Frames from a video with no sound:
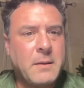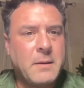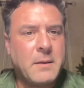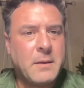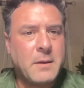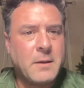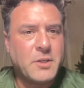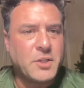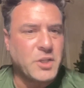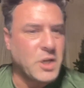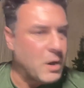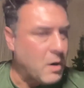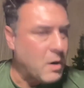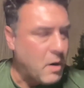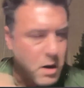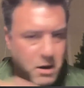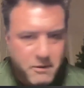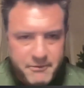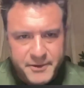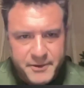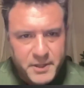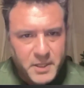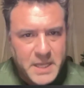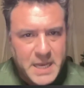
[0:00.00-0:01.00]
Share
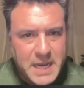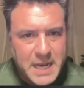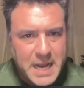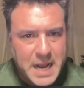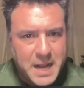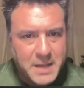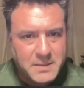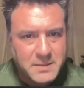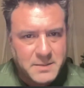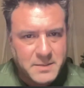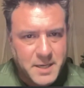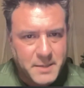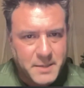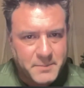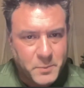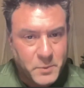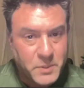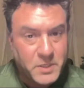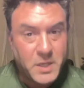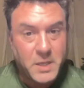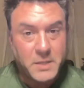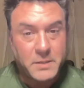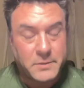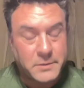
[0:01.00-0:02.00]
our affiliate concept
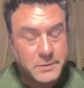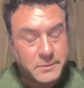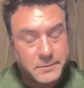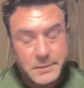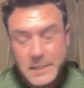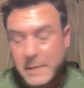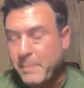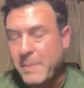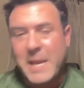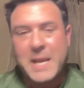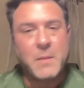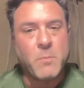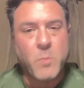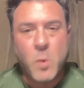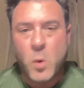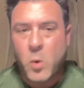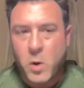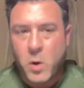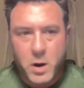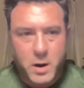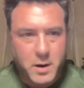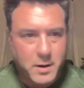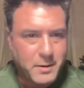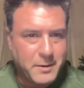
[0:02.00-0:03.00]
with others, get paid
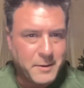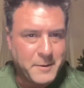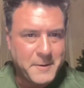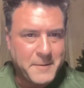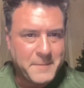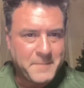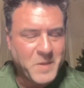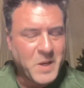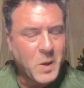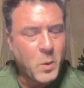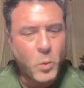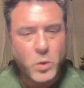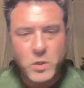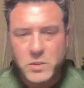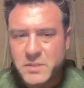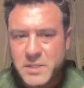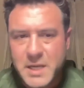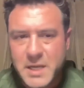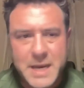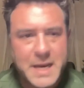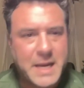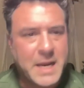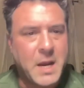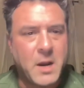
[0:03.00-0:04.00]
more. We'll
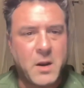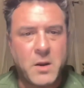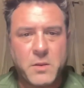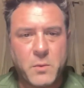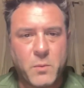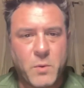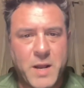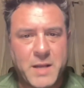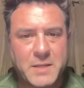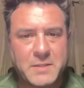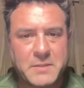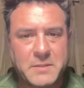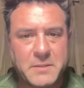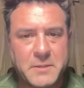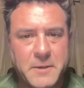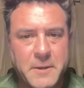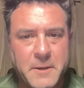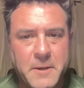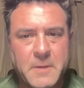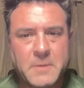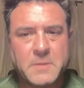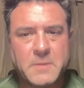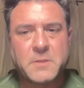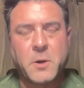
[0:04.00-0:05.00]
take care of the rest.
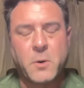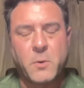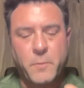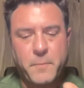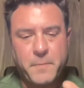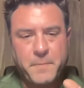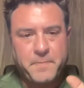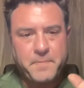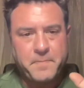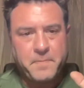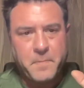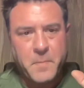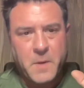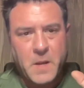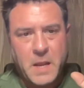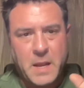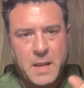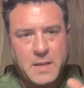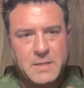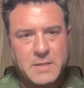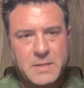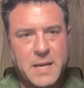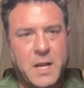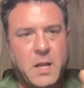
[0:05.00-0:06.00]
So
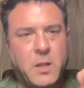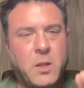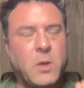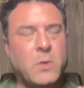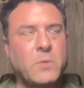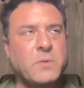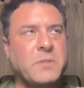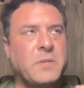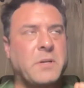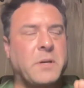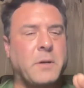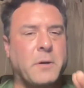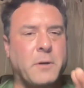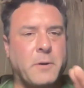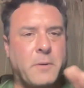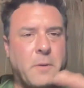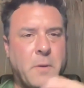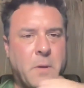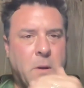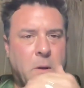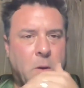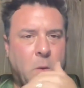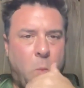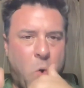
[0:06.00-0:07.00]
as I close here,
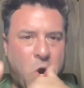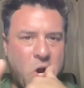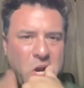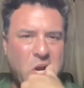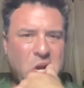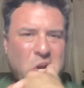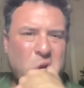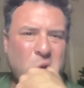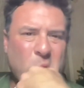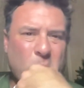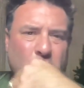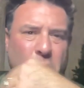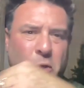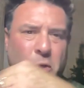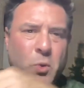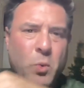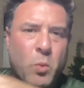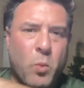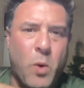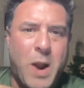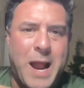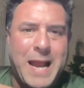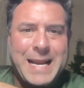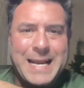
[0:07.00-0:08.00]
what can you do
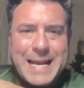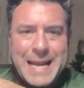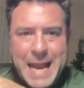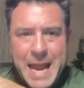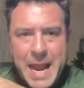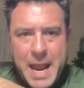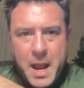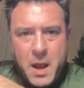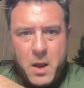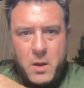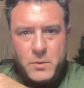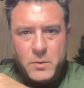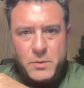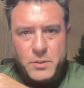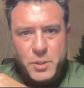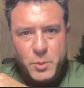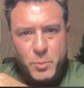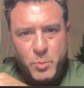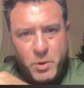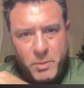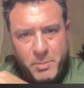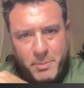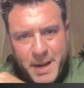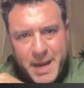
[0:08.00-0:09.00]
right now to
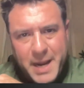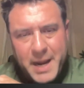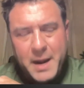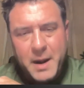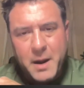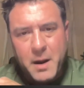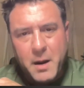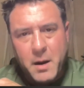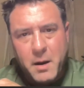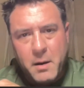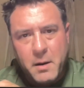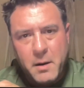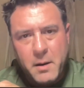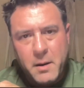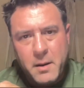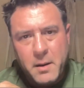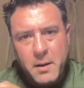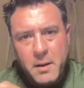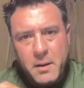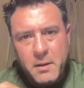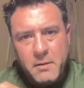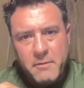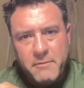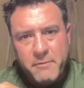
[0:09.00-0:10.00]
prepare
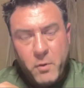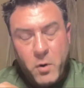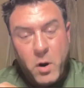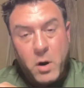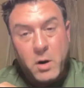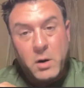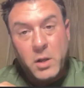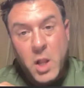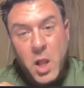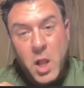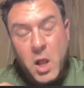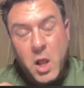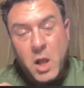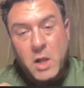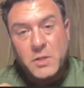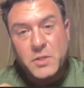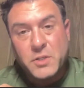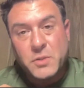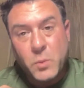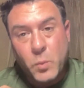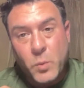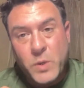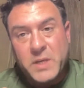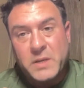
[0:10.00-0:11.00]
for our
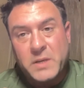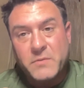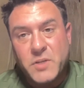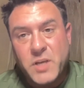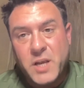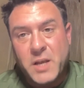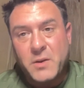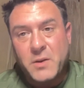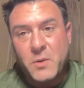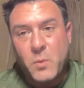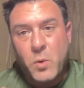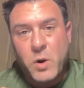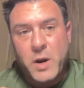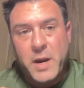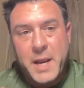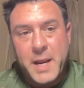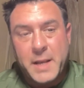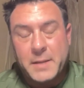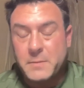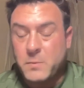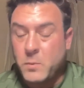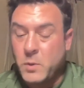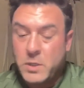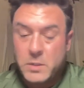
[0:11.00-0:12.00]
launch the week of January
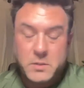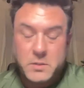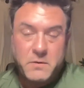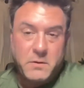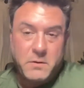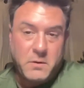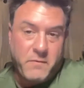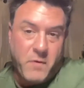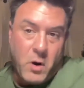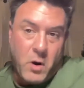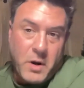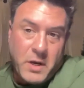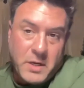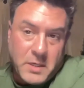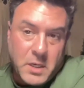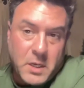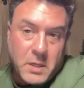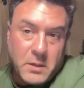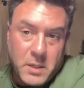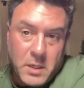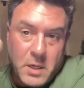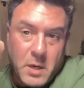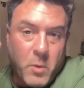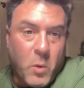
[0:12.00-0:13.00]
8th? Well, you've already
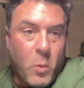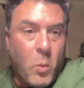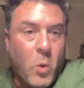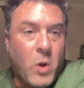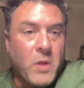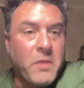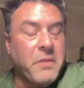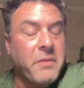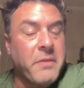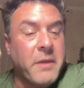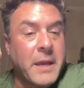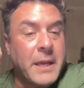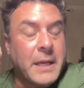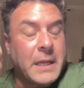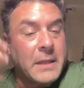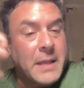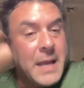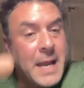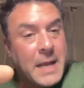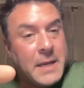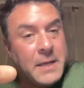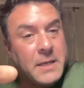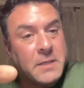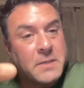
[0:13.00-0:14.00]
done the number one thing, and
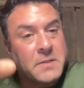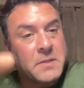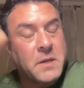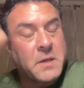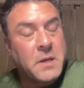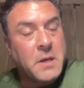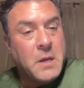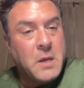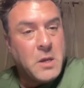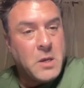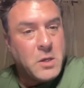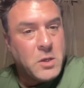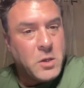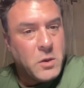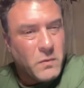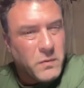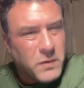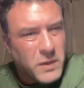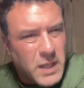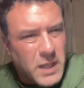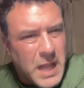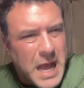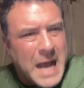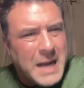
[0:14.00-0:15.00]
that is you've
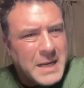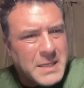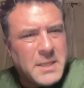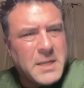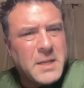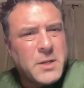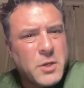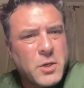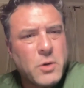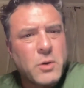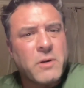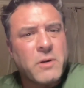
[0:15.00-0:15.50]
locked in your